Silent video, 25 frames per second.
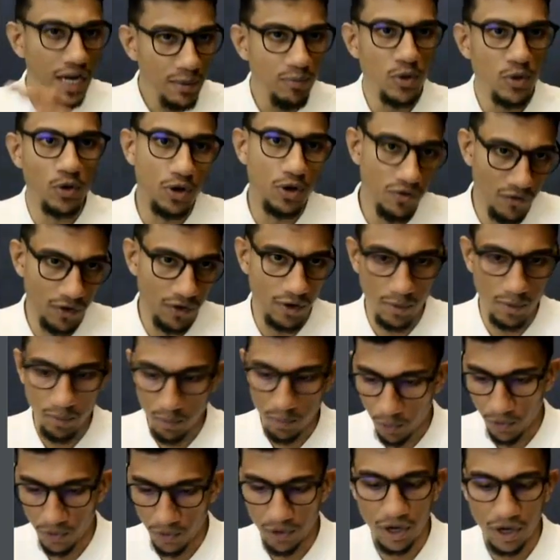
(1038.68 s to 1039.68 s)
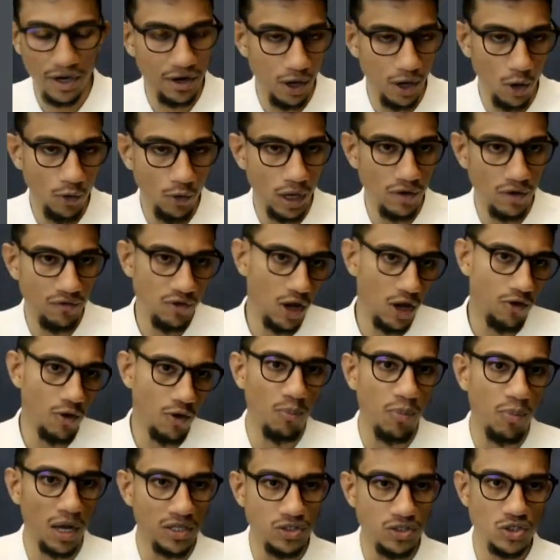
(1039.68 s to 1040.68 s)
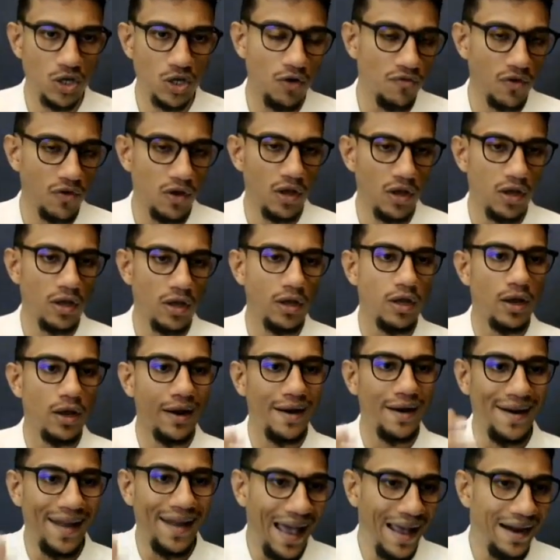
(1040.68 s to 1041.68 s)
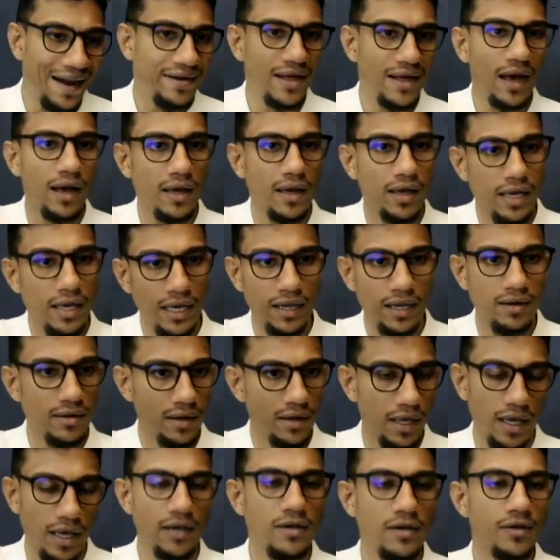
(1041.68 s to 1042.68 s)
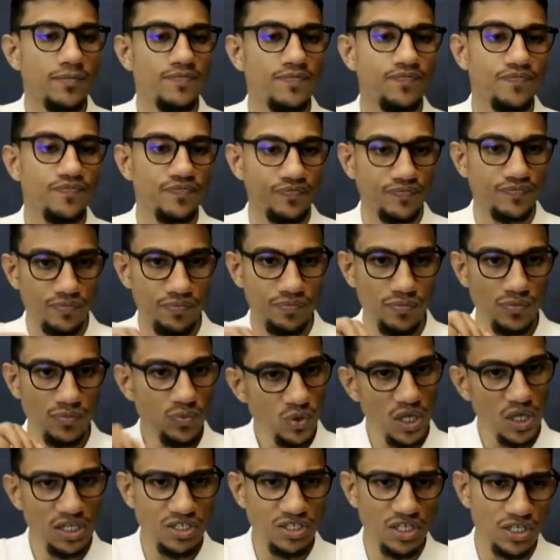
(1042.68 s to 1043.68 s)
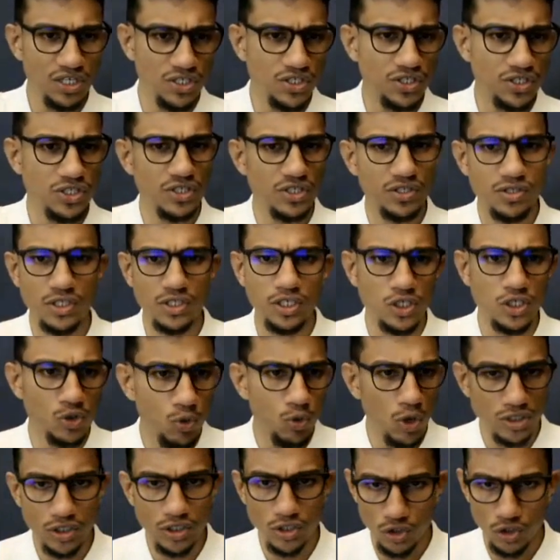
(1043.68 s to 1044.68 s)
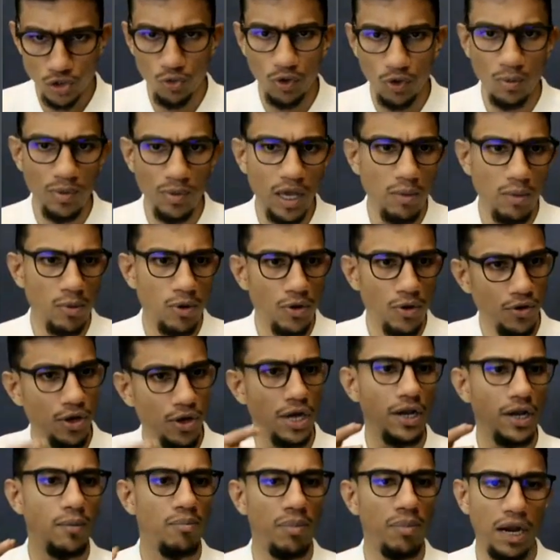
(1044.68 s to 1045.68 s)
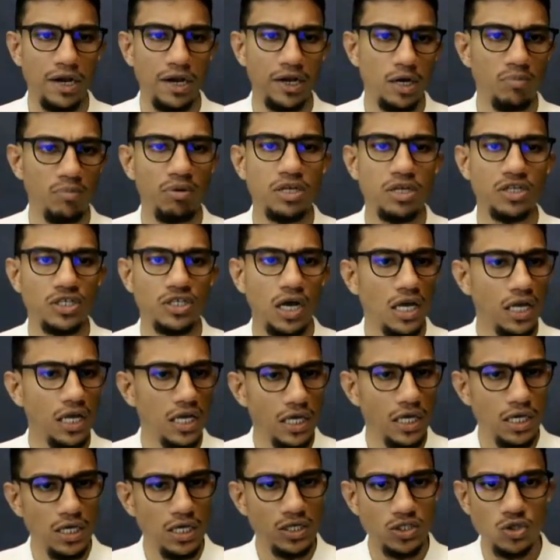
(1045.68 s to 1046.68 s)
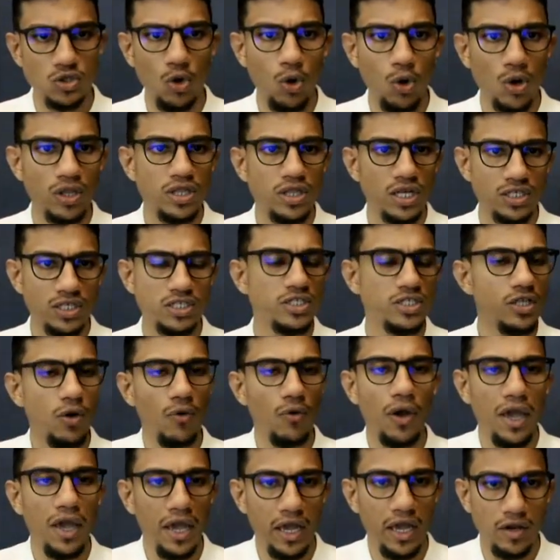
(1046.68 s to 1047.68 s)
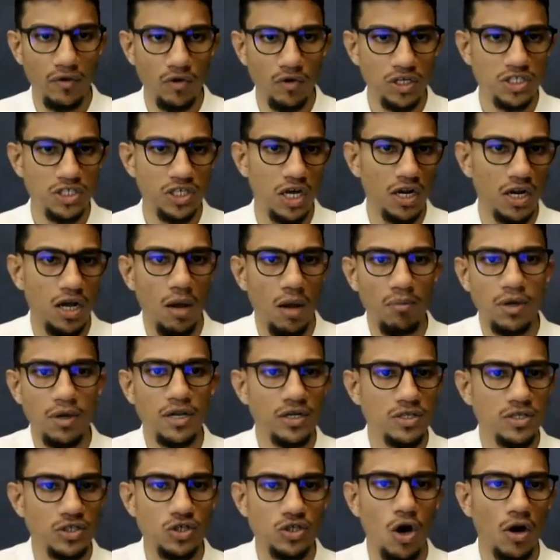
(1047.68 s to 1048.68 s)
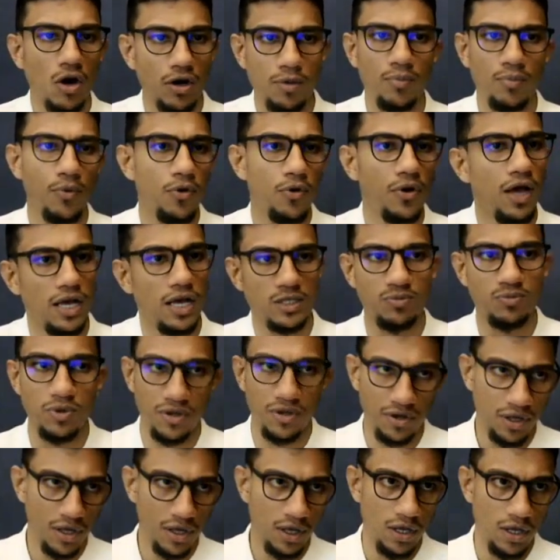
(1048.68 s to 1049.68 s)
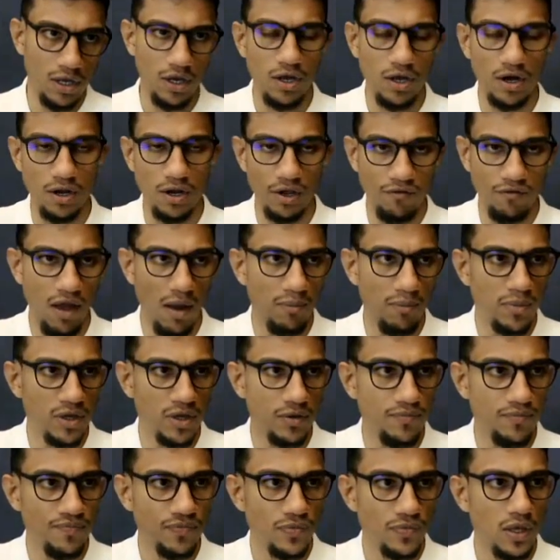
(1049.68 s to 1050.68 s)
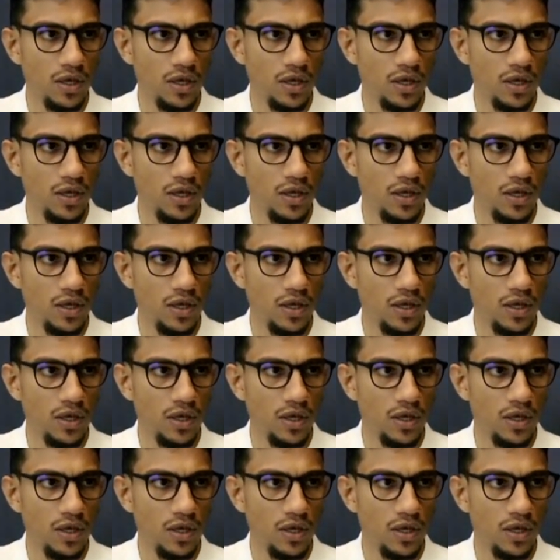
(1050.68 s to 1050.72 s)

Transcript: beautiful report right now. And if you have a bunch of data in it, in such situations, you will be able to get a better picture. So this is the way in which our committed stock report has been revamped.